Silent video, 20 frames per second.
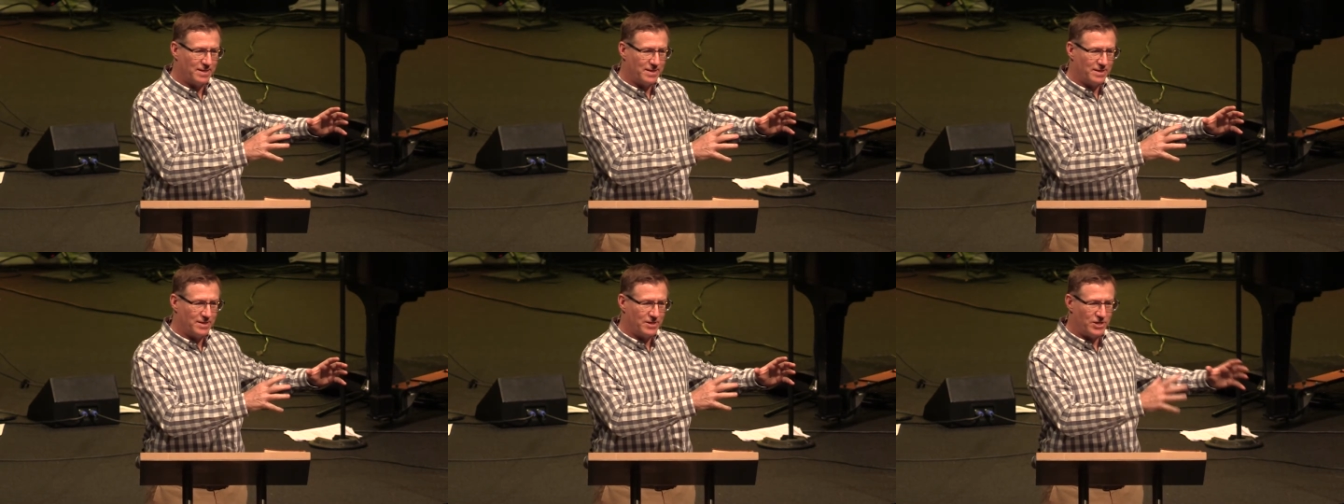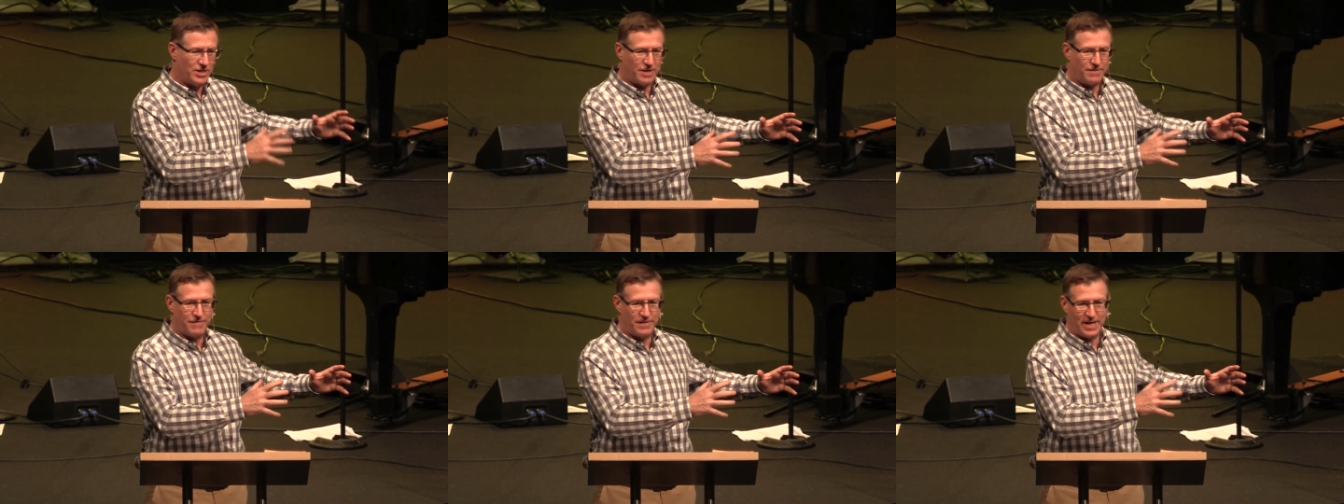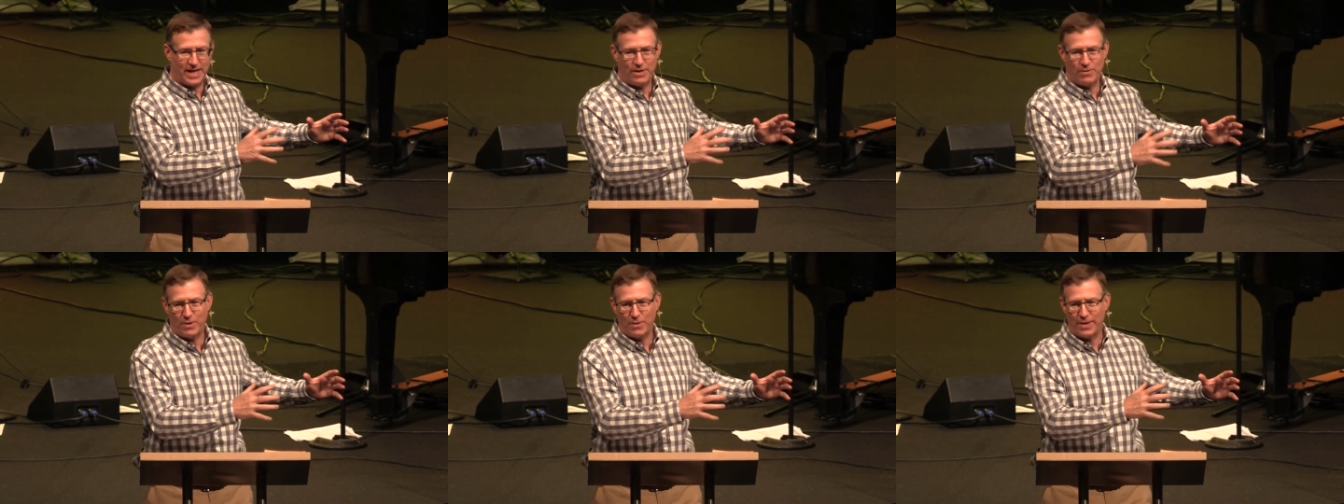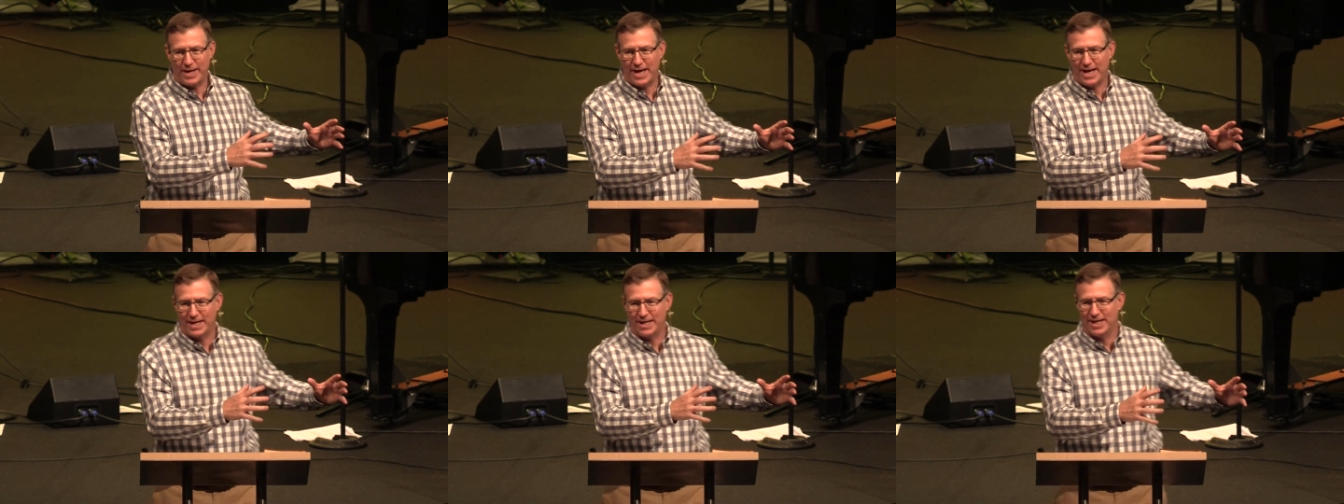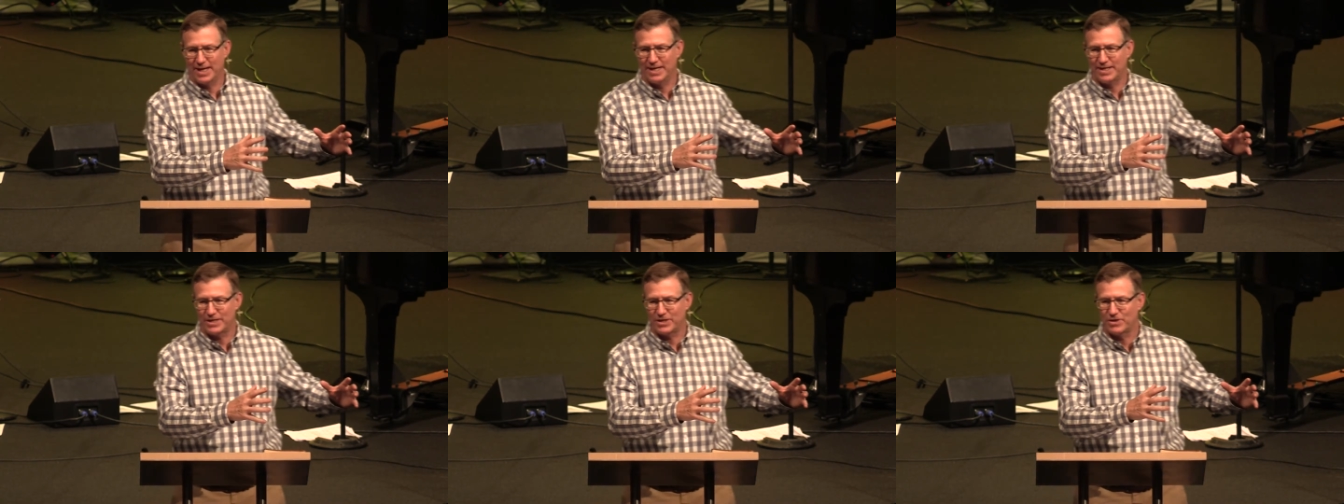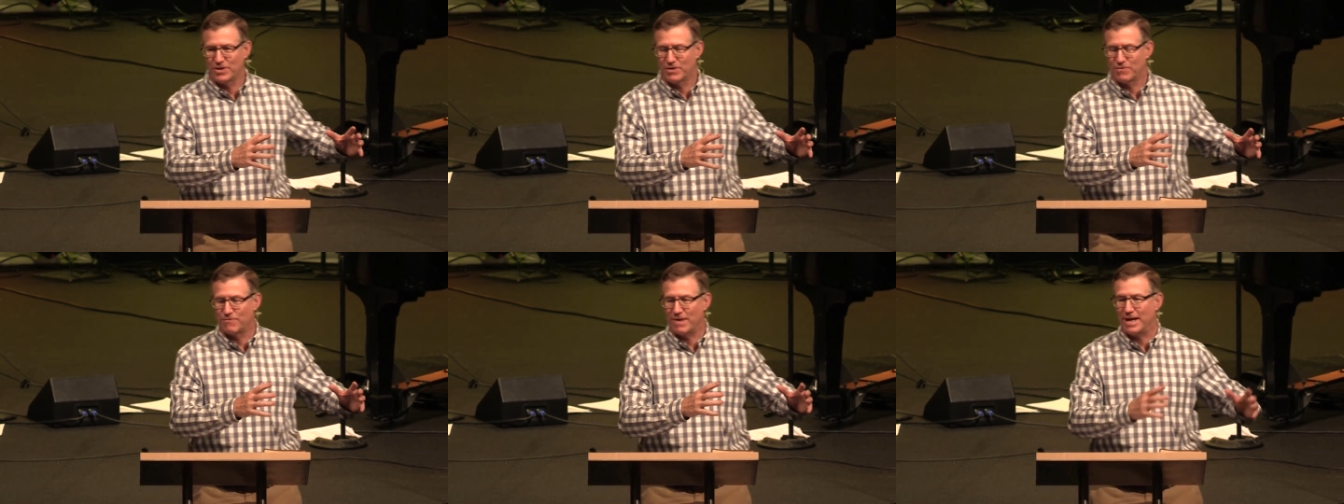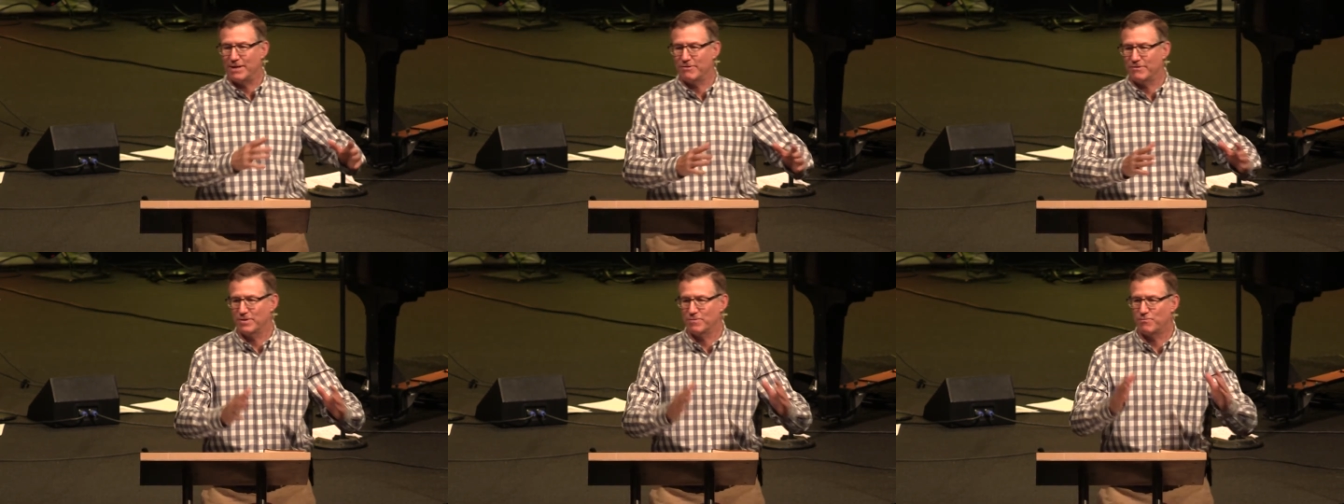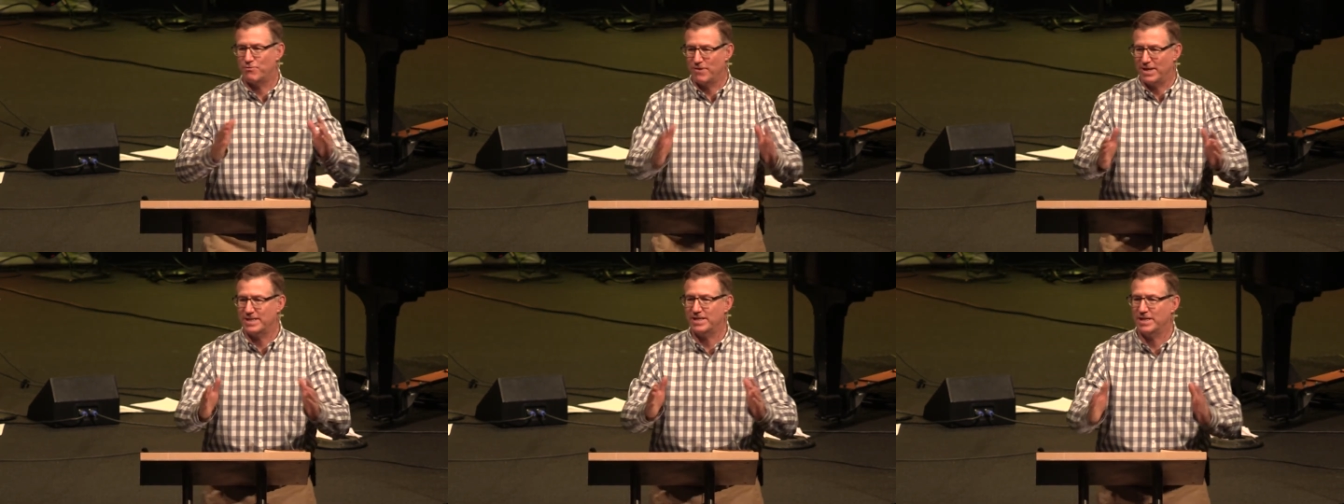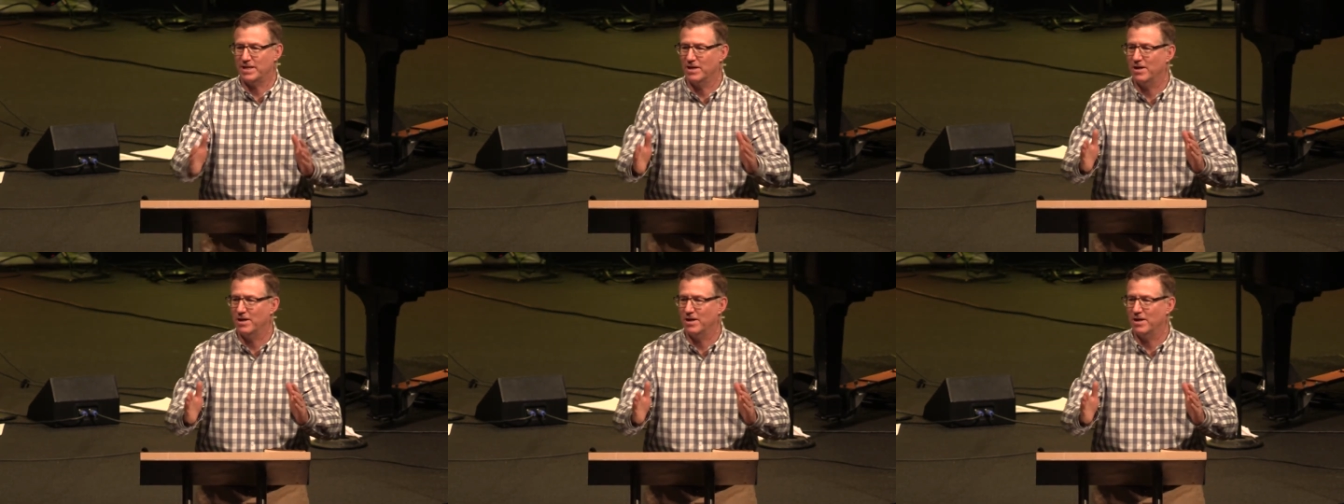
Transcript: Chick fil A where we had lunch rather than pressing